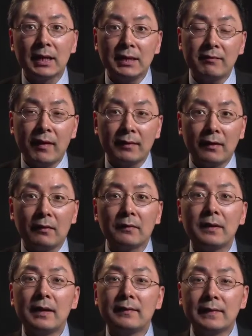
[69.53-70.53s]
even
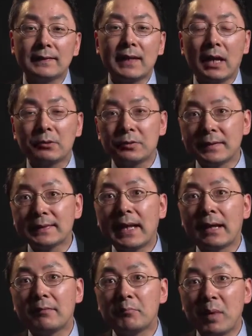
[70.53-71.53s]
though these countries
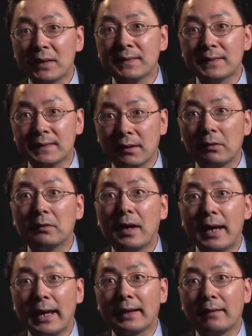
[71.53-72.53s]
had much
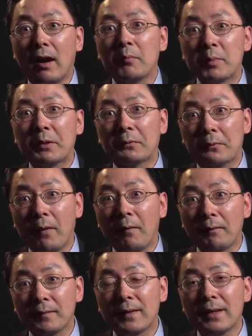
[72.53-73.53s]
slower economic
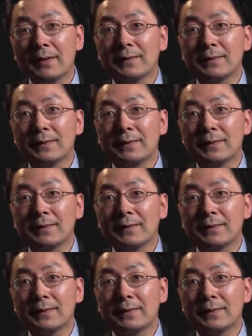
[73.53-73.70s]
growth.